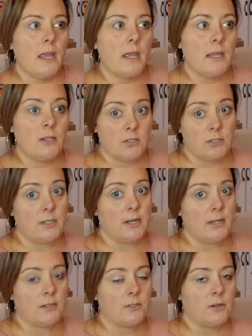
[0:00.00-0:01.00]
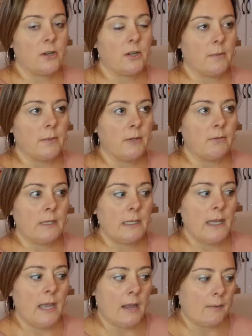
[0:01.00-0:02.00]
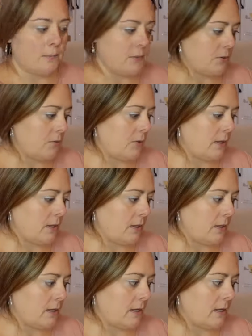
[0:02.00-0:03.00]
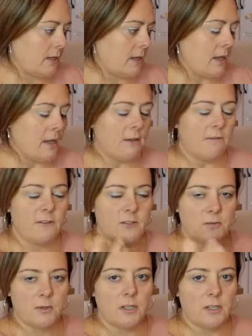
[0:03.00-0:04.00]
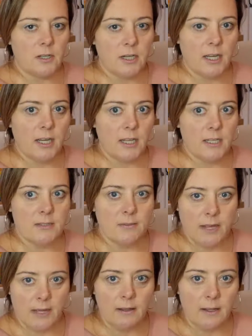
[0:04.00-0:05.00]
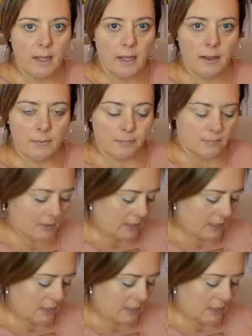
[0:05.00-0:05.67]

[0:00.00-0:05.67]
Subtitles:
into the next column. It really helps with the visual learning as well, and